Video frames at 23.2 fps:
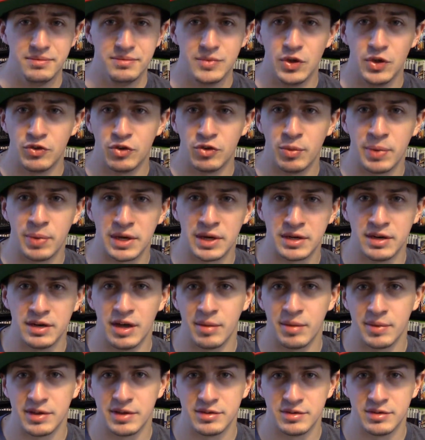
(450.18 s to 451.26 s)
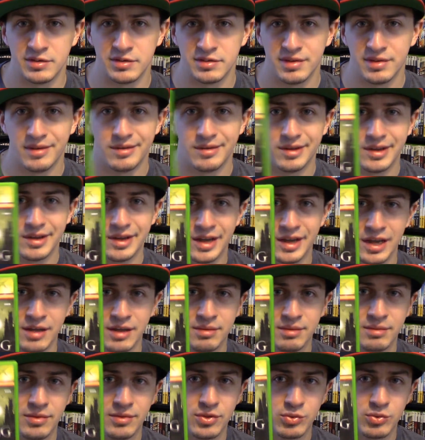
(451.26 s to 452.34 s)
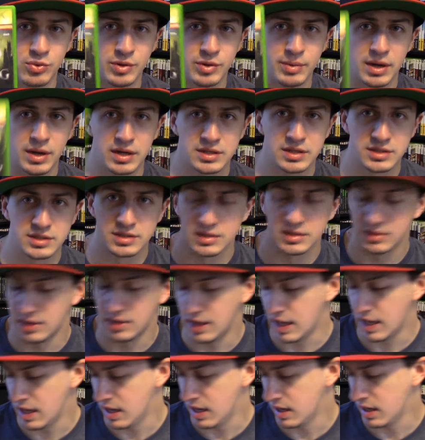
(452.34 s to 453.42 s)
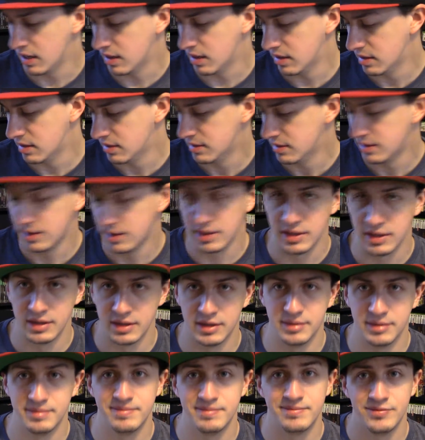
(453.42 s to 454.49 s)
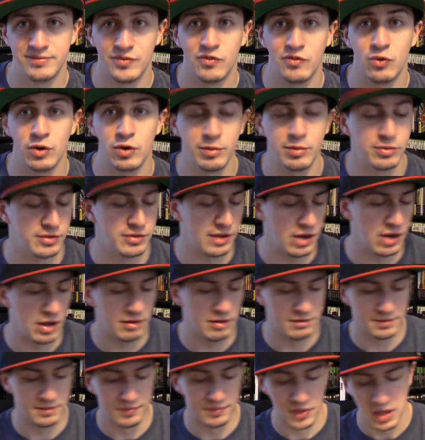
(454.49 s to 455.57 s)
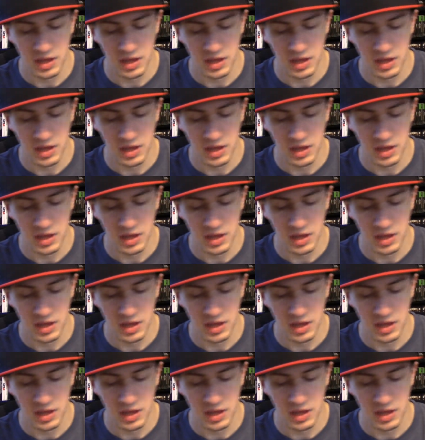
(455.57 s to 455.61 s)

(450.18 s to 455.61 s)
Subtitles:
So I picked it up because it was, again, $3 and 40% off.